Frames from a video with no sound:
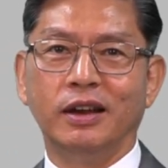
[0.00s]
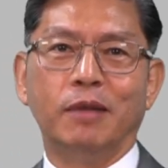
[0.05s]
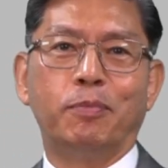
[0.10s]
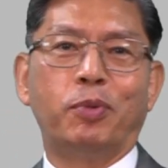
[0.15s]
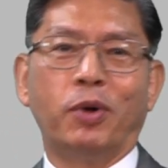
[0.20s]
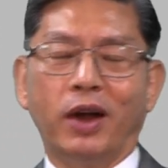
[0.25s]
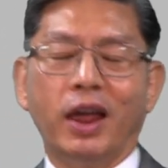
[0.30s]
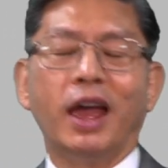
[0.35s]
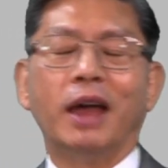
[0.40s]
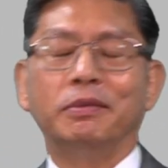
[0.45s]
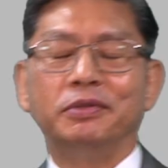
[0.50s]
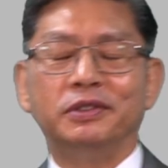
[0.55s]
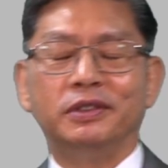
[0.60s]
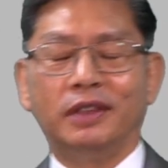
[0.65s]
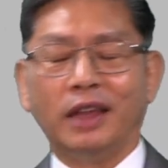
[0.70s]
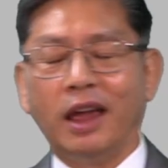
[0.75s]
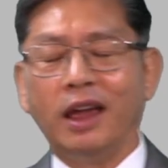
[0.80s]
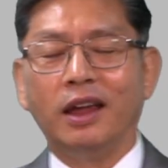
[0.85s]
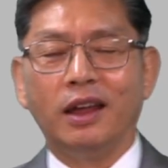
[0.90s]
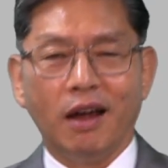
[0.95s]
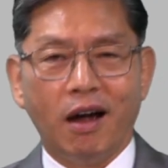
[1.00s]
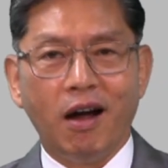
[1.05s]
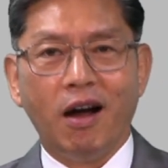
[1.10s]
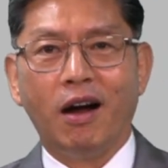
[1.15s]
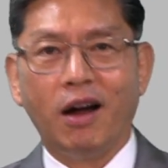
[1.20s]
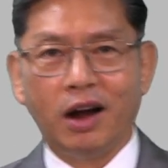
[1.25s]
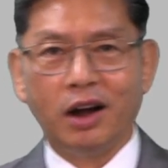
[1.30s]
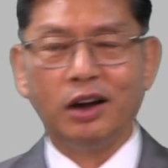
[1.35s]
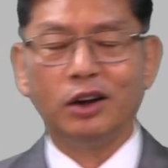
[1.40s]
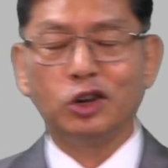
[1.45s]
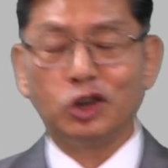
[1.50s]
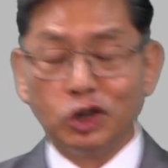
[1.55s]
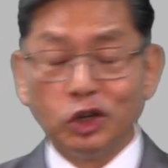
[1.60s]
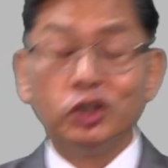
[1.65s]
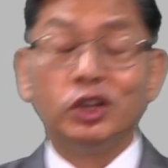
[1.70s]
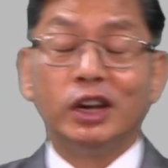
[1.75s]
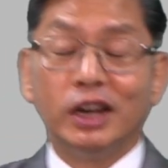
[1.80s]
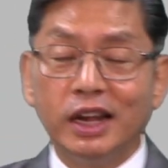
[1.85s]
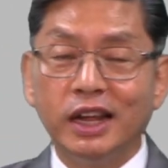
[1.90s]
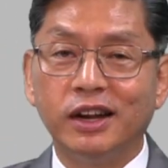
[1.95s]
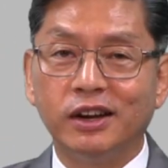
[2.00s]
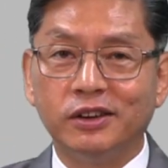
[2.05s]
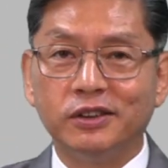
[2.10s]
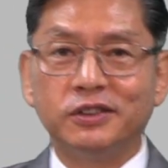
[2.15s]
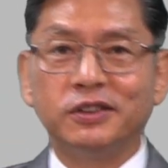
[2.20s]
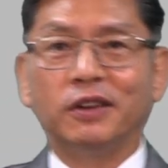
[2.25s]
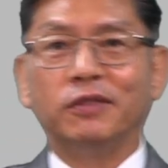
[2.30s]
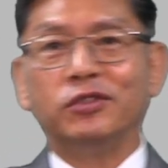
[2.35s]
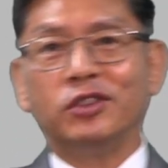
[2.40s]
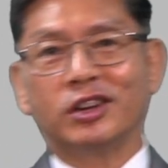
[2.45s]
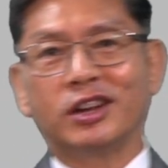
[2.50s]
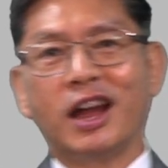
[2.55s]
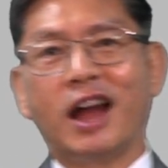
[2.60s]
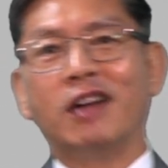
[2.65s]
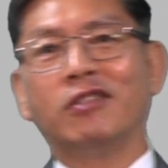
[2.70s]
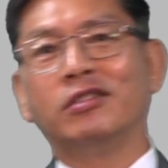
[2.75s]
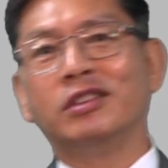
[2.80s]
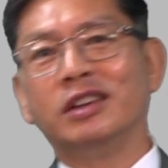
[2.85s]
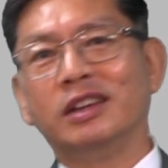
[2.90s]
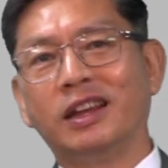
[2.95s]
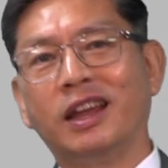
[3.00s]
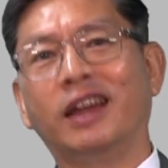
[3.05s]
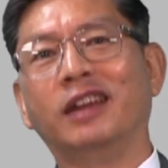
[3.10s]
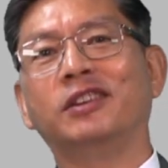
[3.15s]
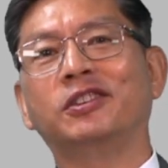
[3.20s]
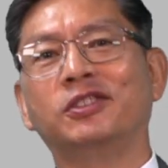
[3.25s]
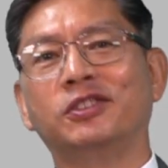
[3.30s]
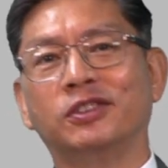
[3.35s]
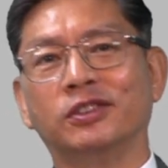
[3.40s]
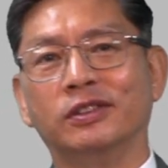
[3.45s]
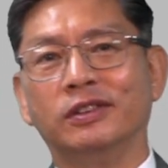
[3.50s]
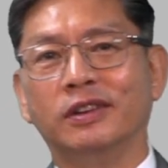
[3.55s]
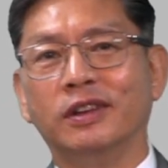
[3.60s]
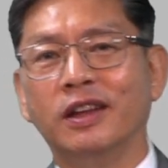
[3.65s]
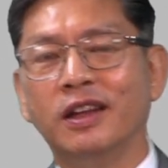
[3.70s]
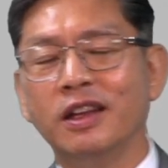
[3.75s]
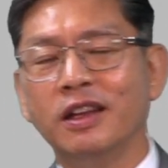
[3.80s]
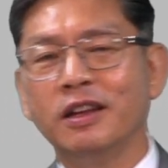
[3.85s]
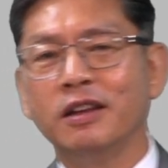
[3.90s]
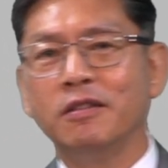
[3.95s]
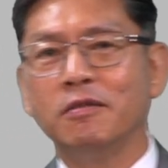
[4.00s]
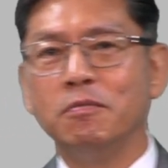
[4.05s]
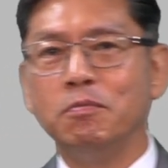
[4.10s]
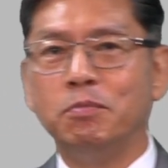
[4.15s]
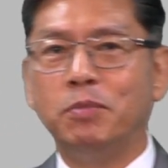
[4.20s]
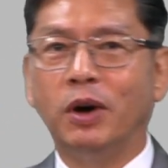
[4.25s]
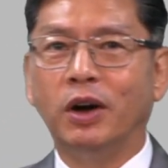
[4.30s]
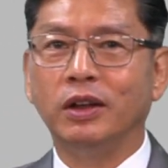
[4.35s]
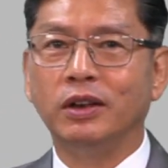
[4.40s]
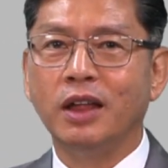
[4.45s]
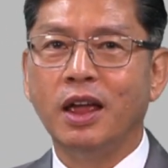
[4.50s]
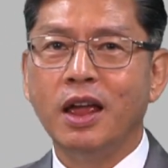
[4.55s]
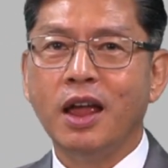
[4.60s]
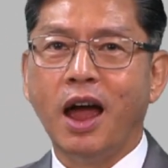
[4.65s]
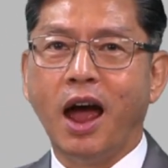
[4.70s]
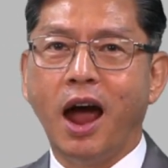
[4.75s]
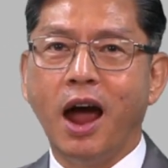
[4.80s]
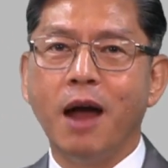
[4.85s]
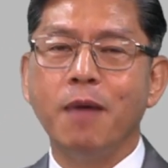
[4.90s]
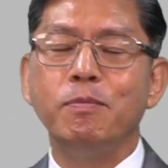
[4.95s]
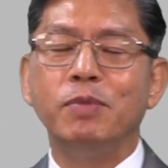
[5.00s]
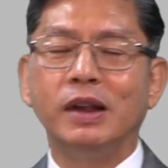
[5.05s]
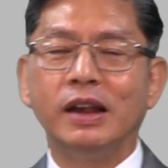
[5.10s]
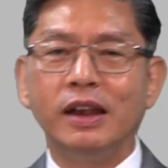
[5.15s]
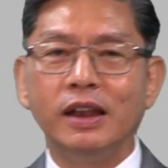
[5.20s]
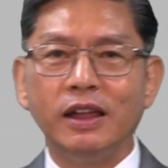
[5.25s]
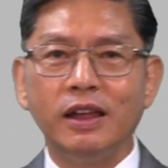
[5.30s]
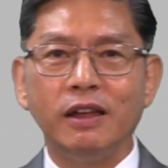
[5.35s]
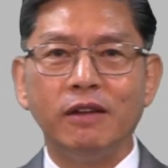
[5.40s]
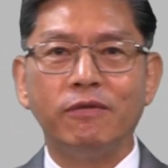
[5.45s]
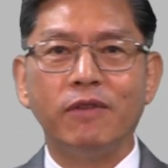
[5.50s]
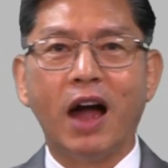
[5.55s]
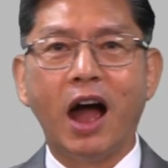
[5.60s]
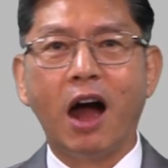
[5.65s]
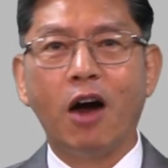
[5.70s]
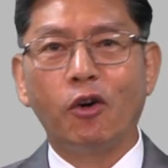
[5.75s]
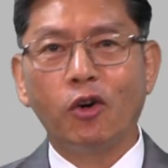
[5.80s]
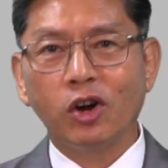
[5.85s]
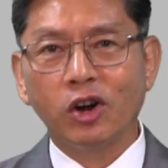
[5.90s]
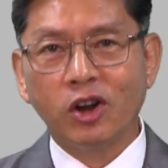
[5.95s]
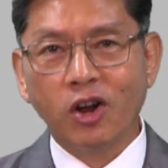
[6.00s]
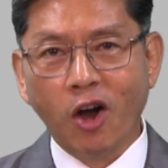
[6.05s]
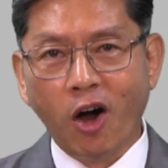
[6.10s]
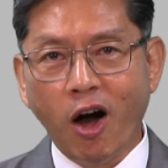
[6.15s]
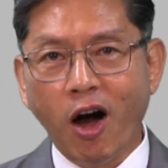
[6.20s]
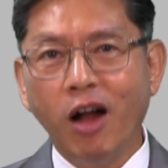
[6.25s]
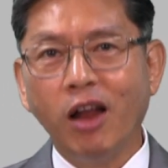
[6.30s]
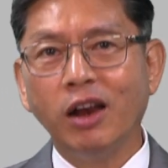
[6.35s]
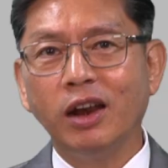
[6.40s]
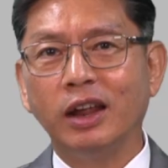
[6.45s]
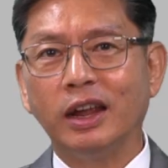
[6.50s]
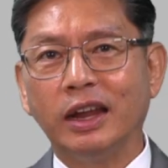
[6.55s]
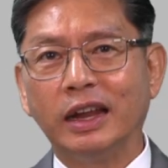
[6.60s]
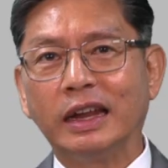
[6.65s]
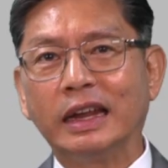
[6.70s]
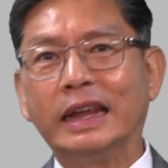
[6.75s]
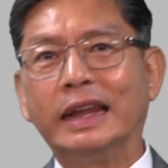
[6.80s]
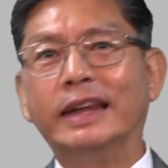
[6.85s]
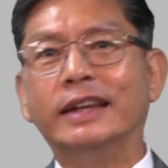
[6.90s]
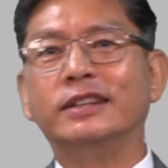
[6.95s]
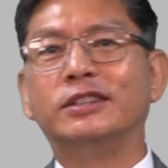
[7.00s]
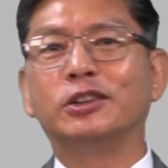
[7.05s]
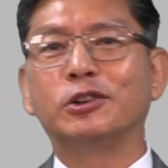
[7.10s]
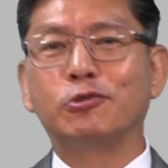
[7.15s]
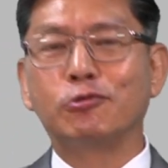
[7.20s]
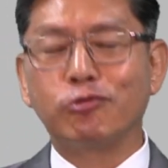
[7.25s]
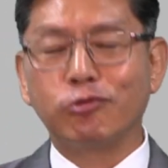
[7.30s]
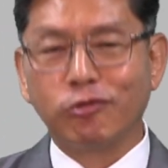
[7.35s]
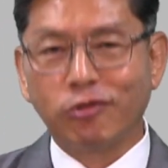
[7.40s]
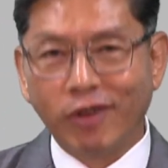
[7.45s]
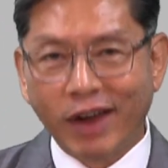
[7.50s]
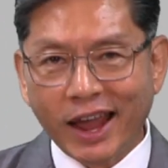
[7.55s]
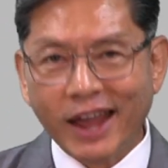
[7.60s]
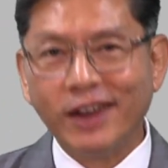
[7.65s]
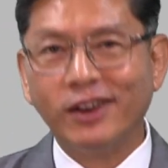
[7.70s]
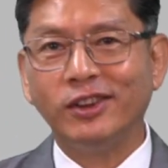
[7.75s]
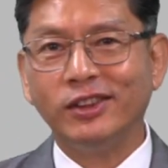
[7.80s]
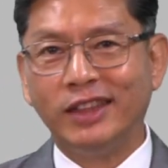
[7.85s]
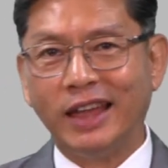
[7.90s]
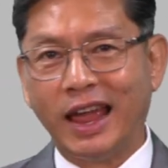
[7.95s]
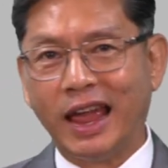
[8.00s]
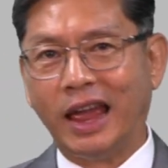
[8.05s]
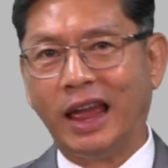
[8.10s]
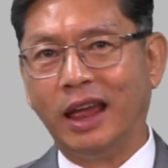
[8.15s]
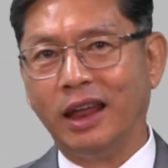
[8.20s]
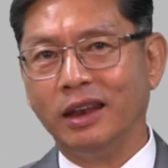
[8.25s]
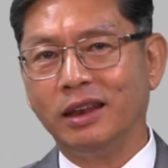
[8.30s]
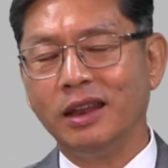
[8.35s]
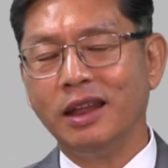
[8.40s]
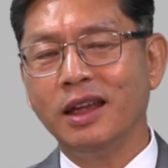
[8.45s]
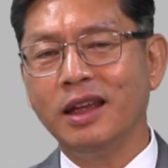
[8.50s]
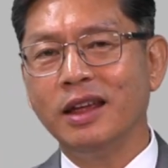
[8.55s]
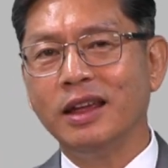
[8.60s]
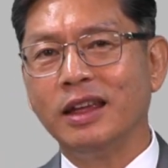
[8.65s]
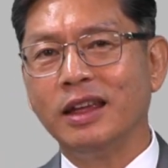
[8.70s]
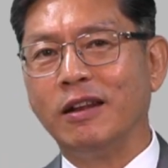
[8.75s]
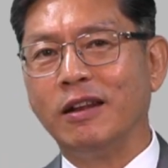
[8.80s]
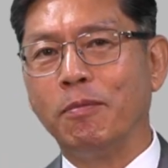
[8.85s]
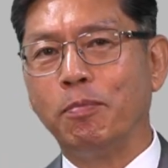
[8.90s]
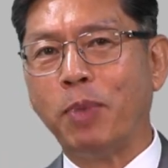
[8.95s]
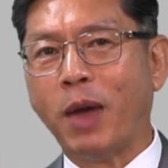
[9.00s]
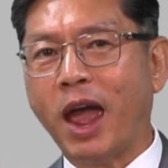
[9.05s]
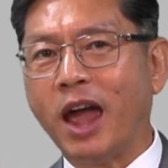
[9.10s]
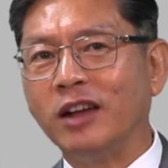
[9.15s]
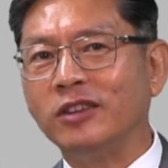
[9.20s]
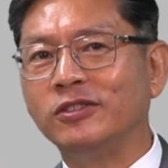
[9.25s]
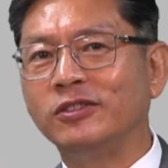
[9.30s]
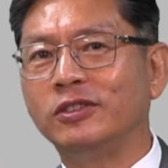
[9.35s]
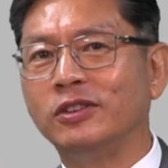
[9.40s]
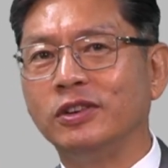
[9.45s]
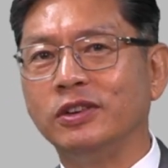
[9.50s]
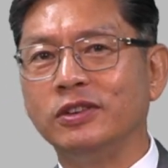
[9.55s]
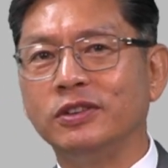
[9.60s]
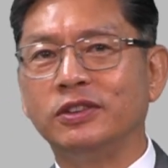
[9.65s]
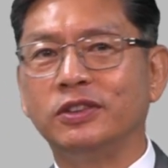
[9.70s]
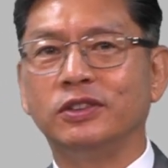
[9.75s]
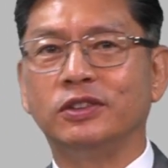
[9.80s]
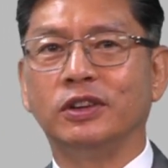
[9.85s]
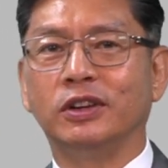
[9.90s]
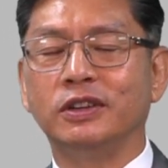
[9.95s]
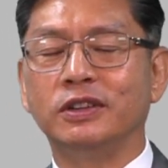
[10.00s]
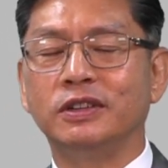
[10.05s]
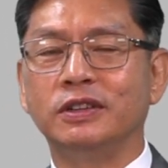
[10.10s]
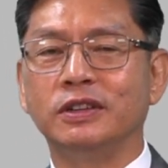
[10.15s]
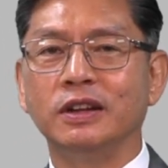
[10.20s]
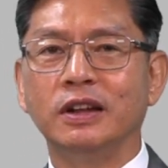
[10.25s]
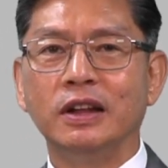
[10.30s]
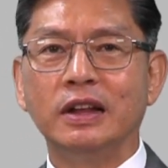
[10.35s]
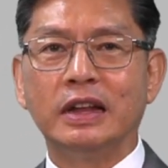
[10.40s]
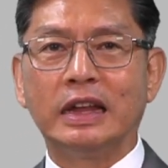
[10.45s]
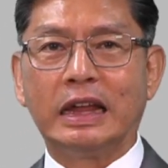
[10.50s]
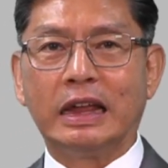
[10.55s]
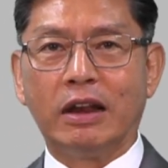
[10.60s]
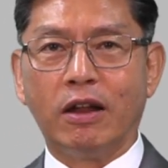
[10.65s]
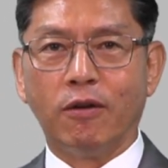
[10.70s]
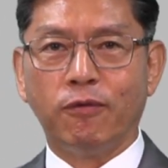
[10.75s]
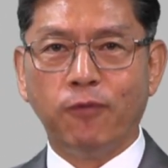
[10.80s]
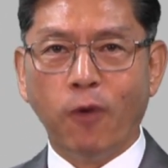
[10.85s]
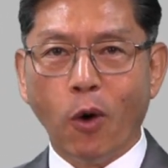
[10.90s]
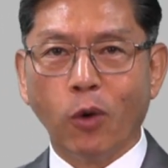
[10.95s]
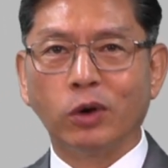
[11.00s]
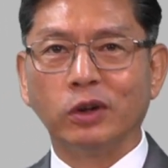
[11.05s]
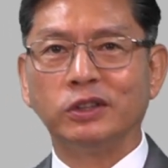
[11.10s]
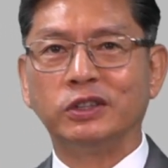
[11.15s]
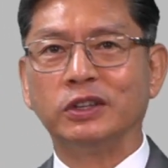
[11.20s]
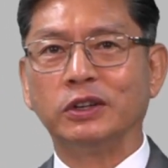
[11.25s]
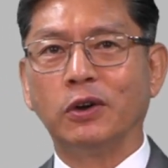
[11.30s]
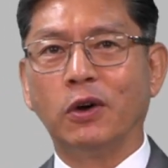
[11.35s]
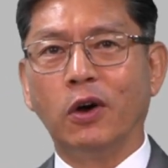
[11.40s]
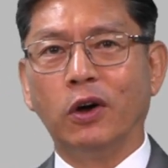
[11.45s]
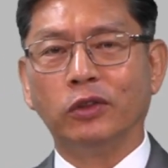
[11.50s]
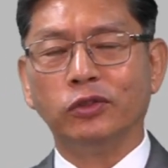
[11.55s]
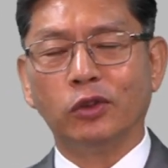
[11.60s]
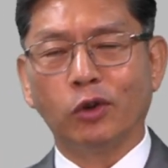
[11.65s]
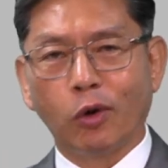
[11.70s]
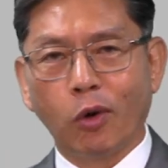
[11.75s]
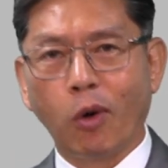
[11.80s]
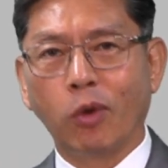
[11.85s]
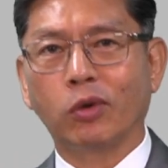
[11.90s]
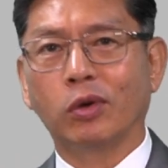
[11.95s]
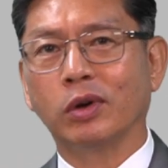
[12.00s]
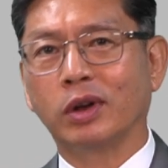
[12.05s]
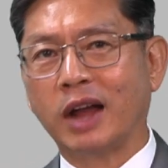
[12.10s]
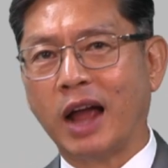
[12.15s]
Perhaps they are good leaders of the congregation, But I believe our calling is greater than, pastors just, focusing on the local